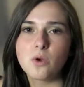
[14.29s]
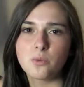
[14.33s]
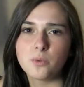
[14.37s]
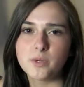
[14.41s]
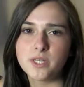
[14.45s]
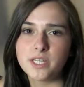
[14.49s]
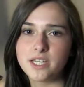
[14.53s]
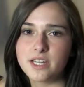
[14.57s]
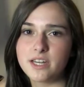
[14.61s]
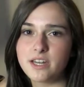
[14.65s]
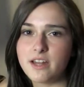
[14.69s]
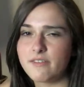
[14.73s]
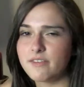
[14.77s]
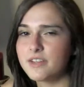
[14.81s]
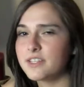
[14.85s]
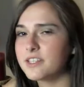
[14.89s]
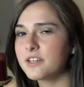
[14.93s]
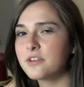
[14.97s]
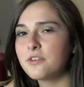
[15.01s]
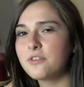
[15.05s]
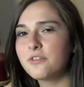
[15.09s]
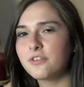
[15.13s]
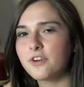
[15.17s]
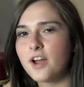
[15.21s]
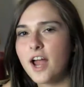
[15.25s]
We did it every
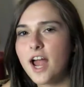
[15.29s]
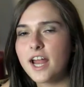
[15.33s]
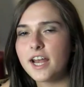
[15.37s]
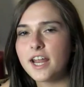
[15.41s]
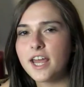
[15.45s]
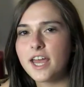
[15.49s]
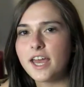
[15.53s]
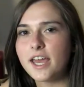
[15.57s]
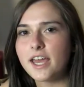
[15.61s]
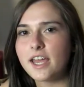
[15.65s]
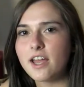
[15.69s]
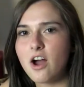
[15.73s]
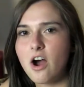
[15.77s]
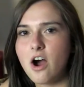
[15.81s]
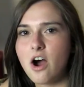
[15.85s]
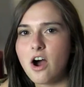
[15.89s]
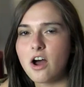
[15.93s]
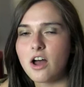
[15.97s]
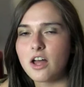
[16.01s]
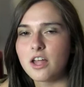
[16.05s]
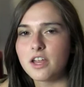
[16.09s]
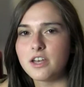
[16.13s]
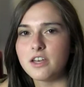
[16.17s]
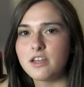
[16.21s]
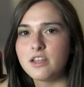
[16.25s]
single Friday
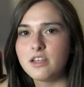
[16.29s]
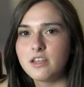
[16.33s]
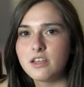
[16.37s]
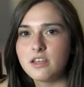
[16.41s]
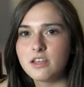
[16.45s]
on